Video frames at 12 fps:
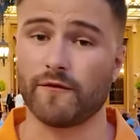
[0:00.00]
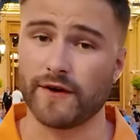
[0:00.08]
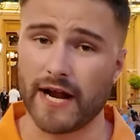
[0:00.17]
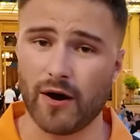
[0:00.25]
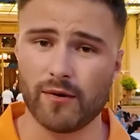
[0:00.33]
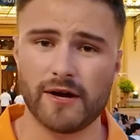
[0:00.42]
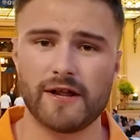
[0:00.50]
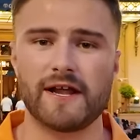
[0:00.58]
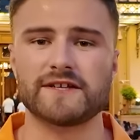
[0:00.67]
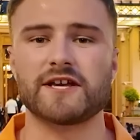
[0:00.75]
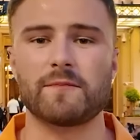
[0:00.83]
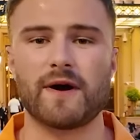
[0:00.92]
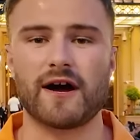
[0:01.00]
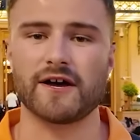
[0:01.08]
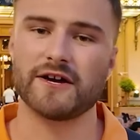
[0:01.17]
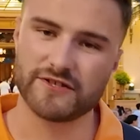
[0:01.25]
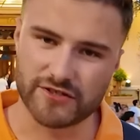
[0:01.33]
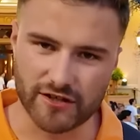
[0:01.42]
But for now, let's get back
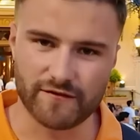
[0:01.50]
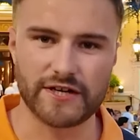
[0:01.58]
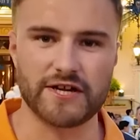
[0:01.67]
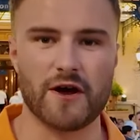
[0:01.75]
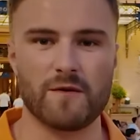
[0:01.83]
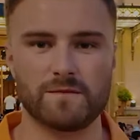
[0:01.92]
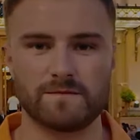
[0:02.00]
to the video.